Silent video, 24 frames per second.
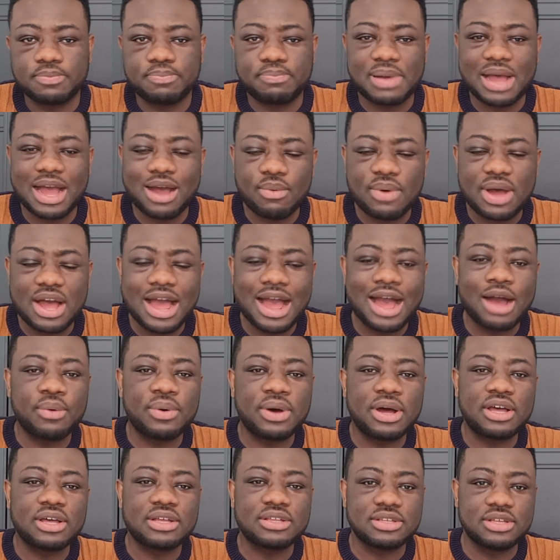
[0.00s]
power
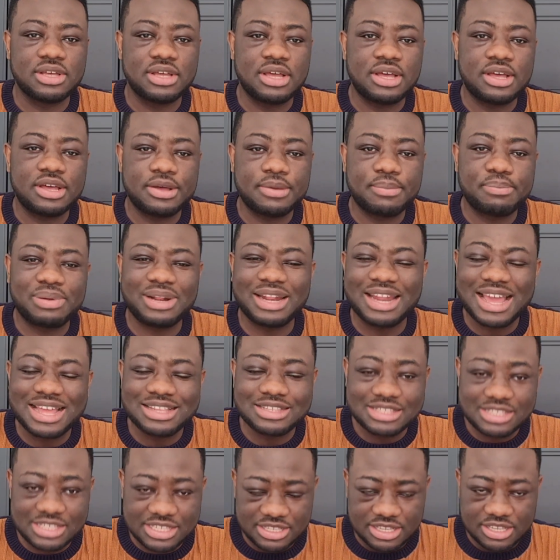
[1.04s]
our
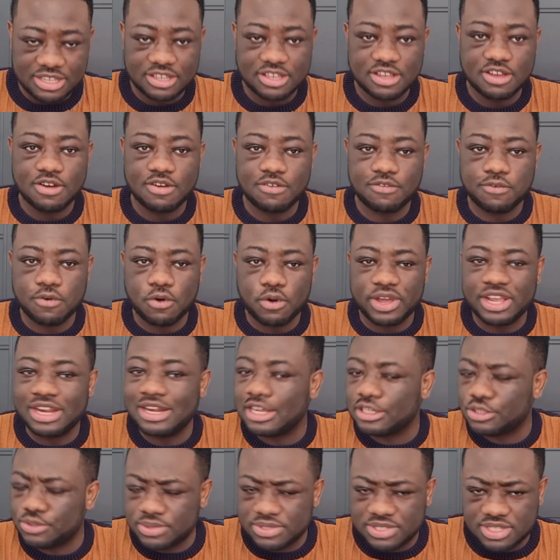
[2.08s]
plants for
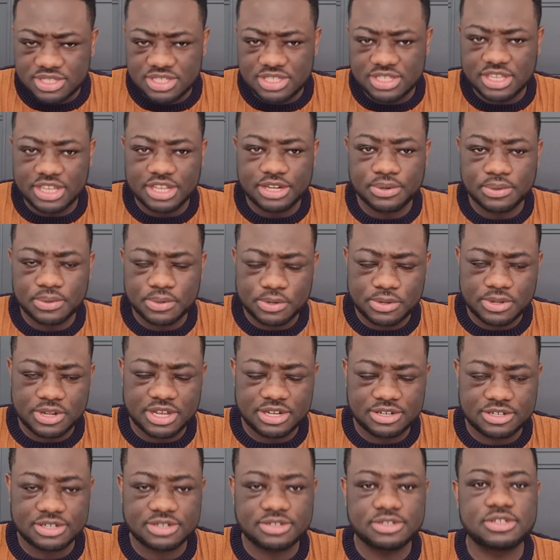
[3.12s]
electricity and all
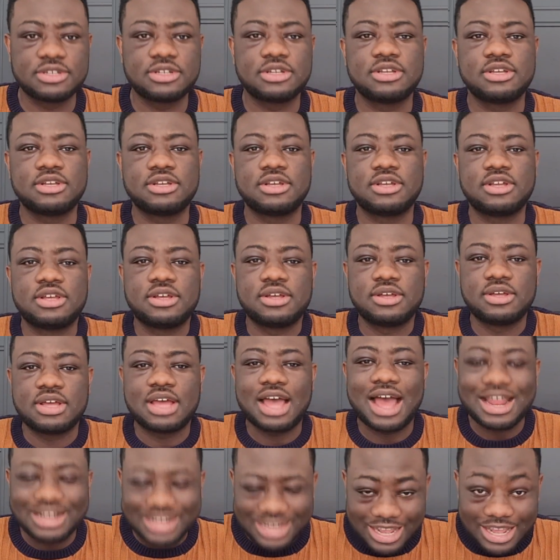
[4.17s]
that.
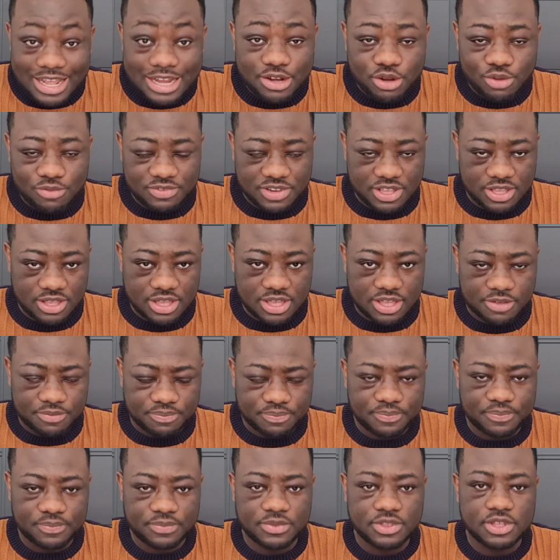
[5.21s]
At the end of the year,
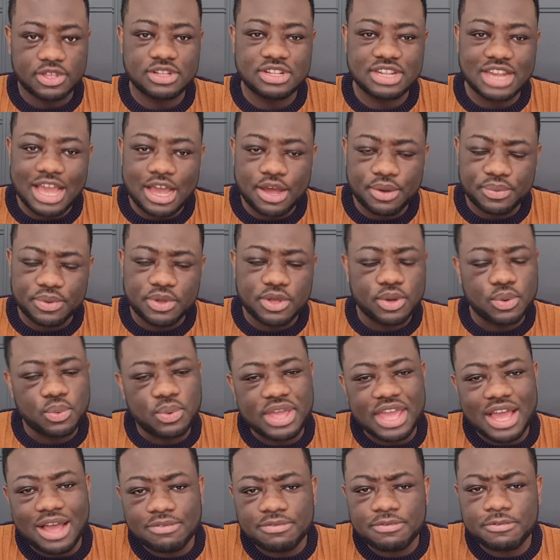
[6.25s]
now
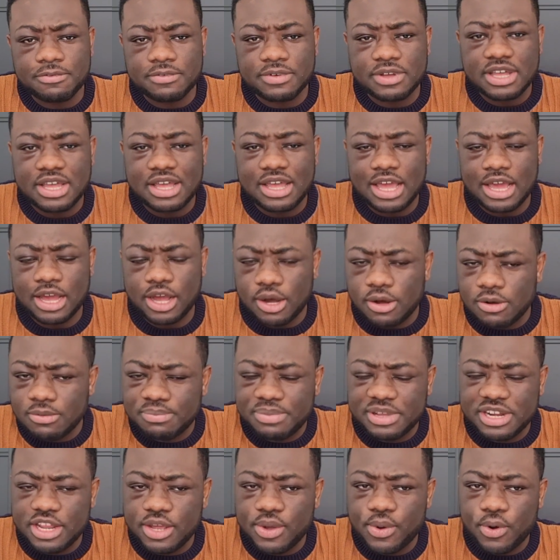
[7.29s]
we have a
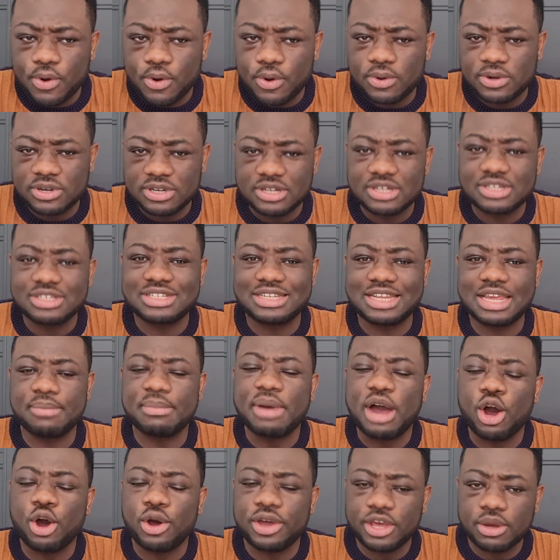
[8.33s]
company called
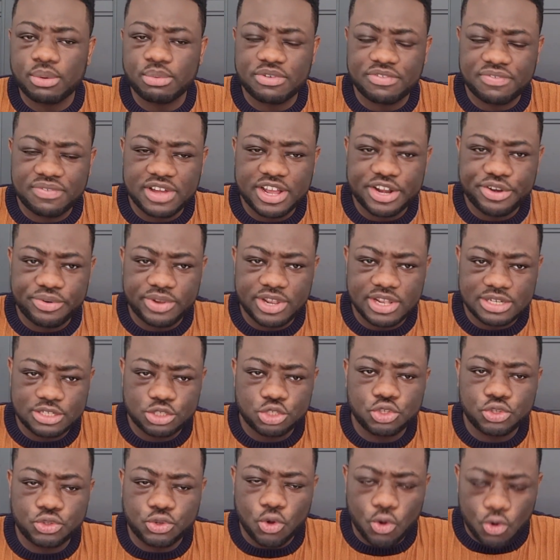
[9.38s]
Tema Oil Refinery,
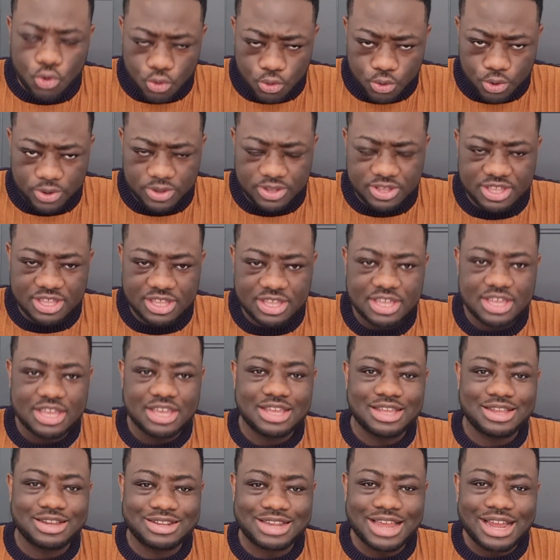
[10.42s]
TOR.
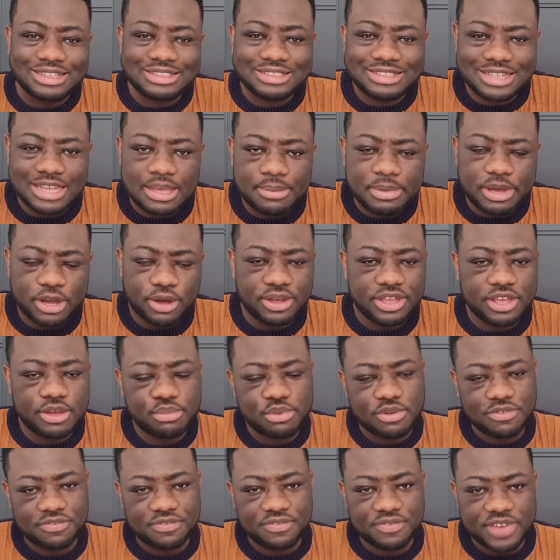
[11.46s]
That Tema Oil
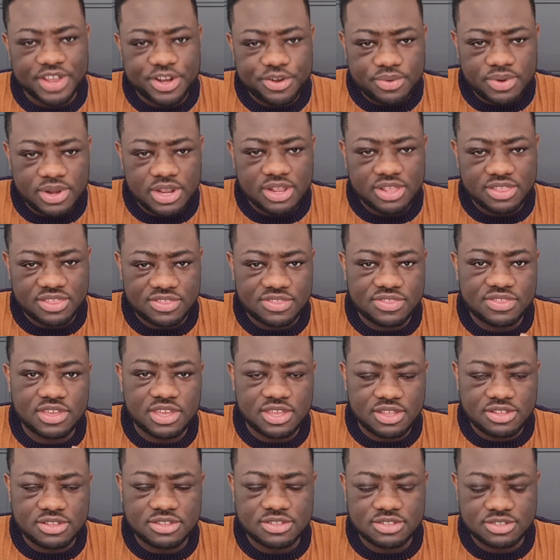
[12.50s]
Refinery
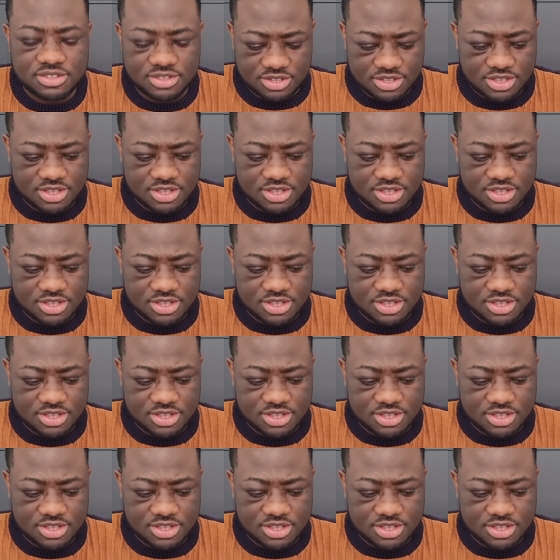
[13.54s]
thing